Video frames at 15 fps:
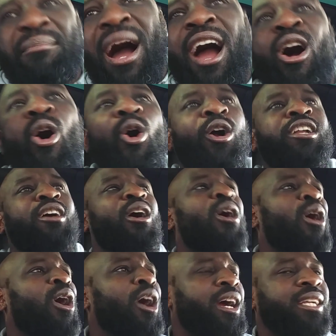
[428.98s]
heart of
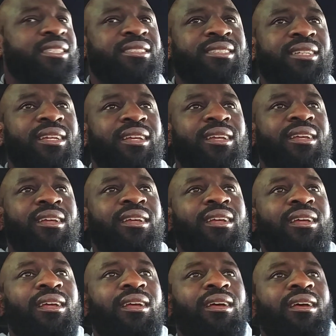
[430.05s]
hearts,
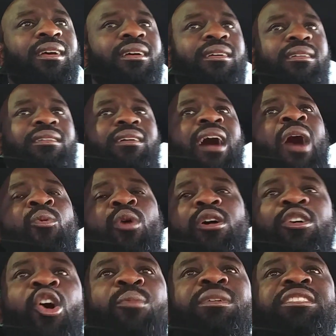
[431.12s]
I
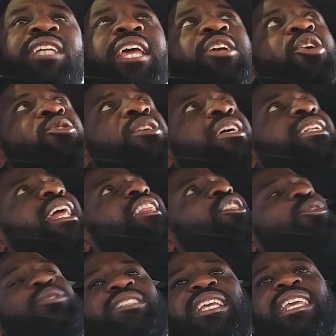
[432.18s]
want Lomachenko looking at
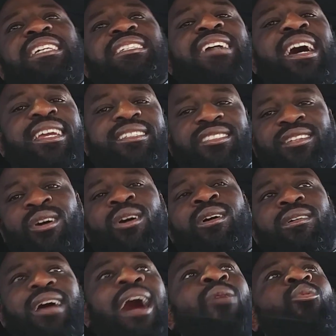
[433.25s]
13 likes,
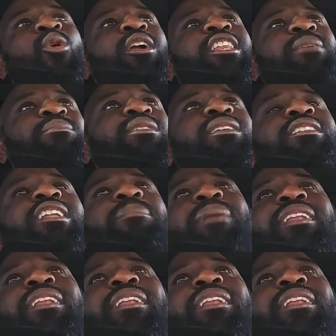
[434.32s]
dog. I want him looking up